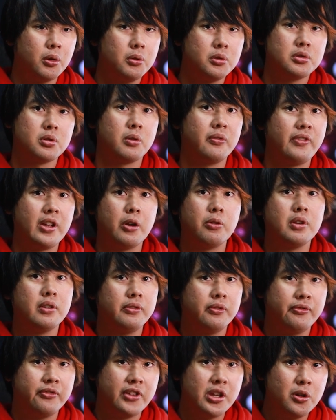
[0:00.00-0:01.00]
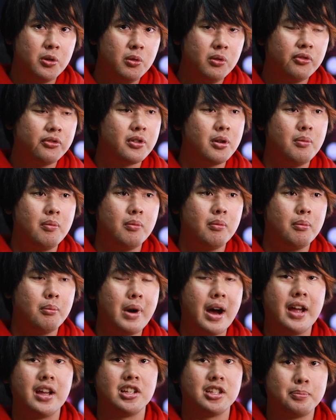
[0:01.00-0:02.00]
those are very few from
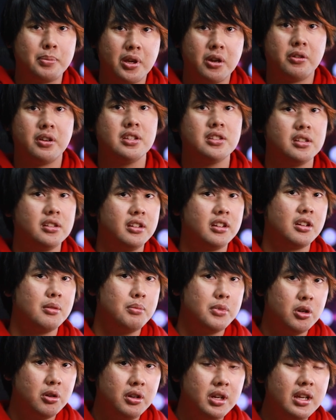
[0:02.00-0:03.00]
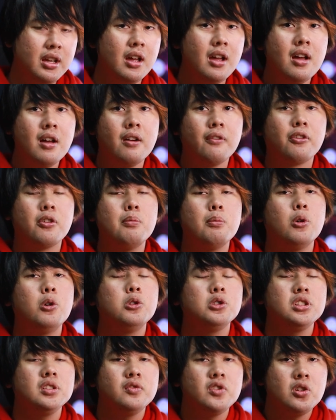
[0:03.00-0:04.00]
my experience in the community. For
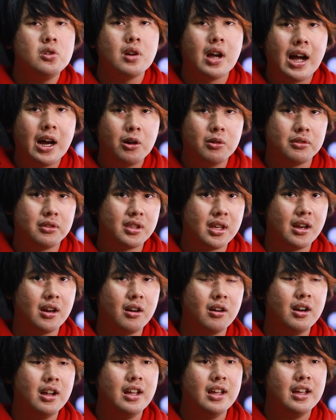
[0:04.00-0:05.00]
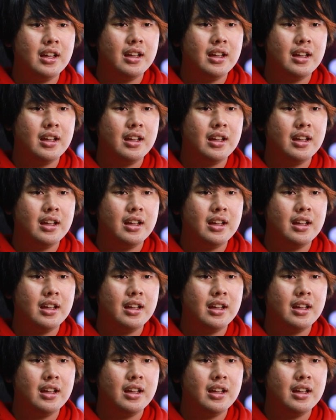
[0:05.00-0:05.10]
most of you out there,